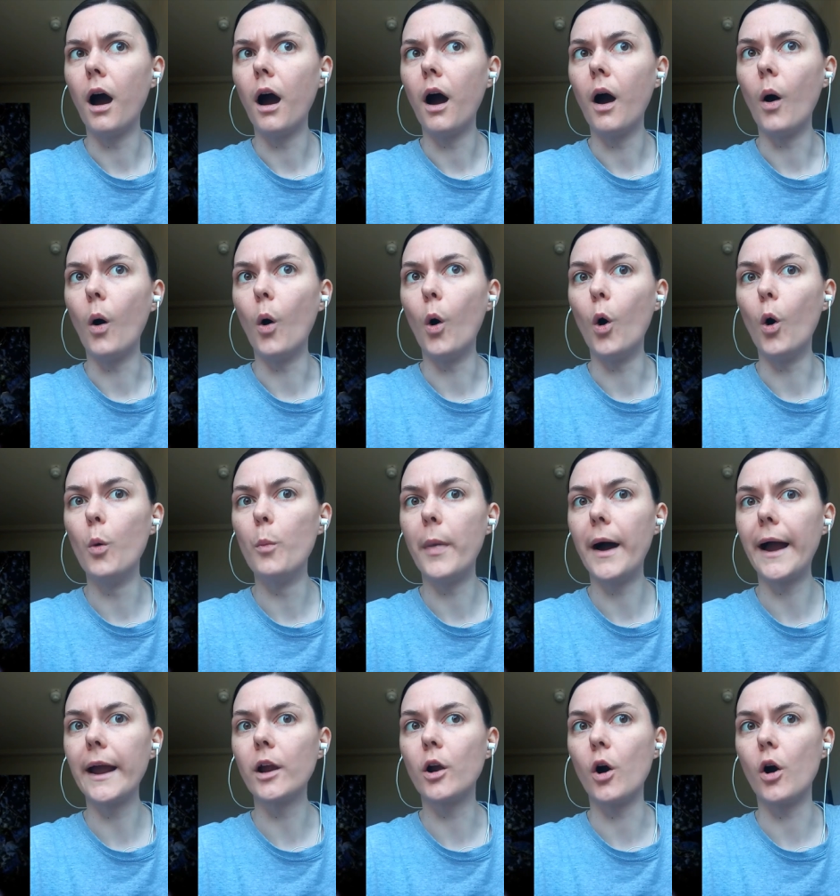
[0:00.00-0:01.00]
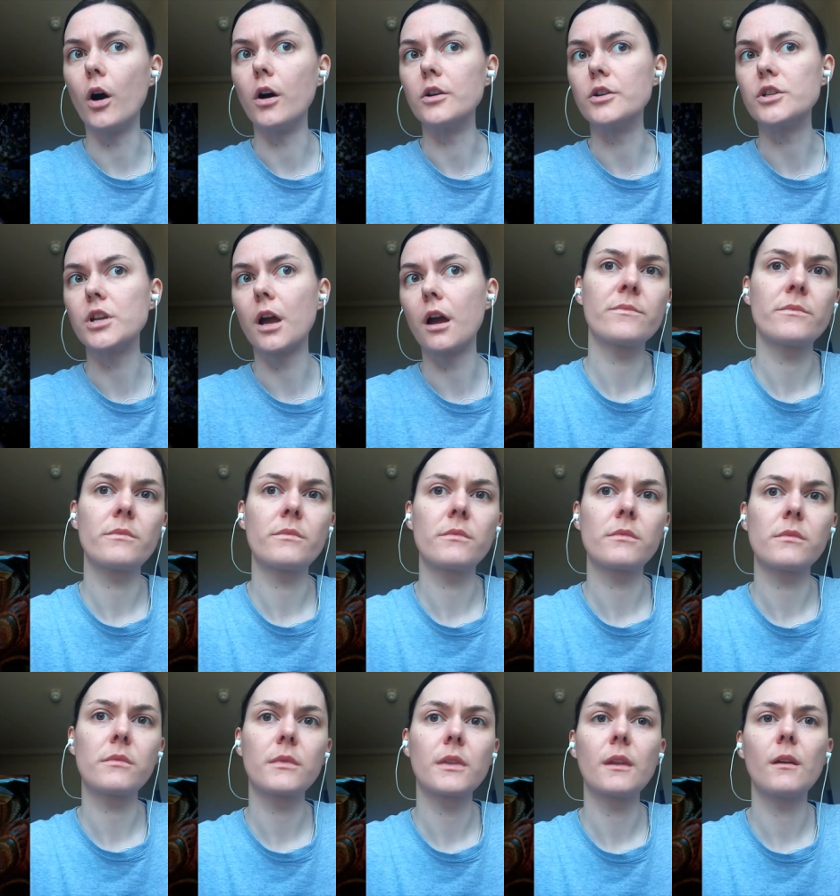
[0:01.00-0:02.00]
Oh my god.
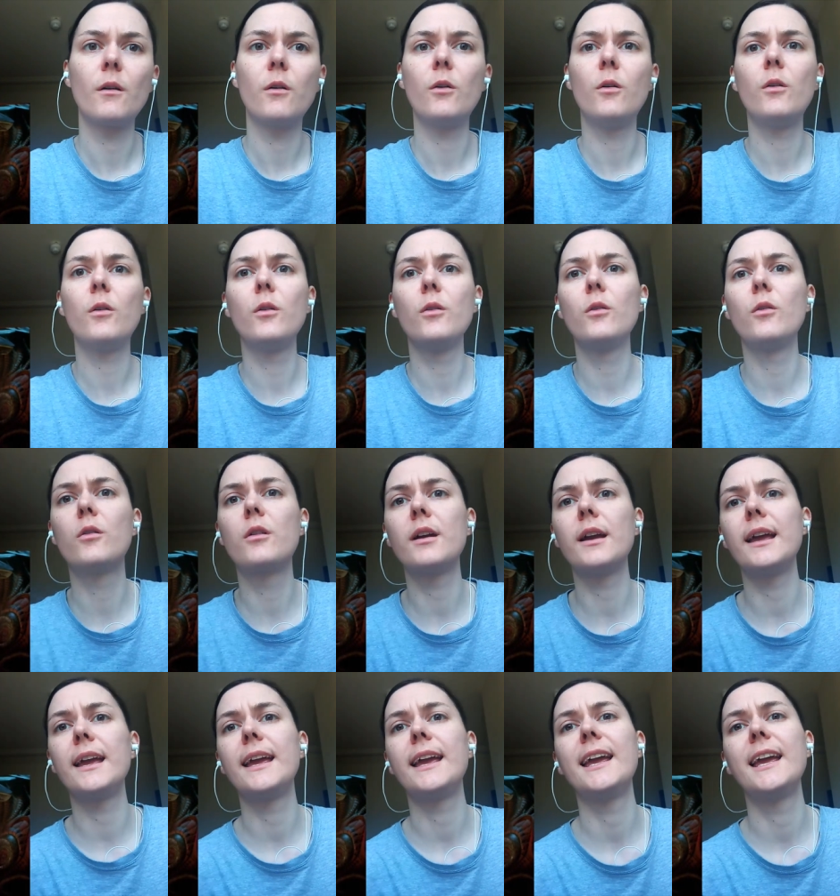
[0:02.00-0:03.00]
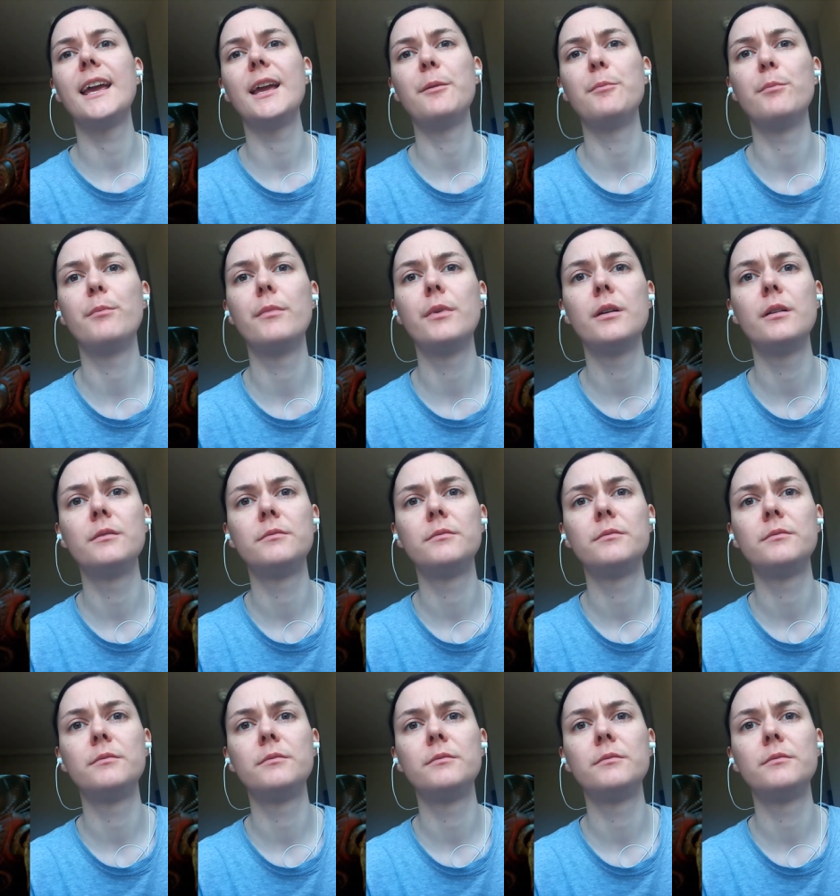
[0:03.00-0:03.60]
Oh, look at him.